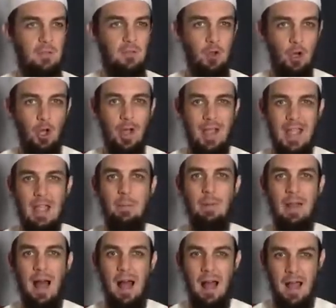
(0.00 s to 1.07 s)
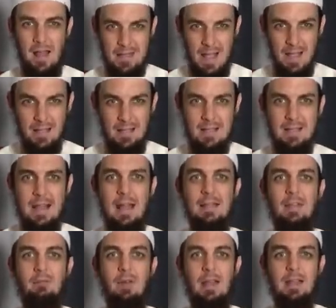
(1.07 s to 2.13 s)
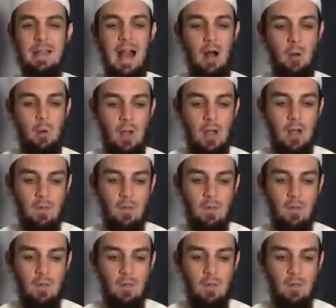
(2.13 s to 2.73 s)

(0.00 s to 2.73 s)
you're not able, as I understand it right now,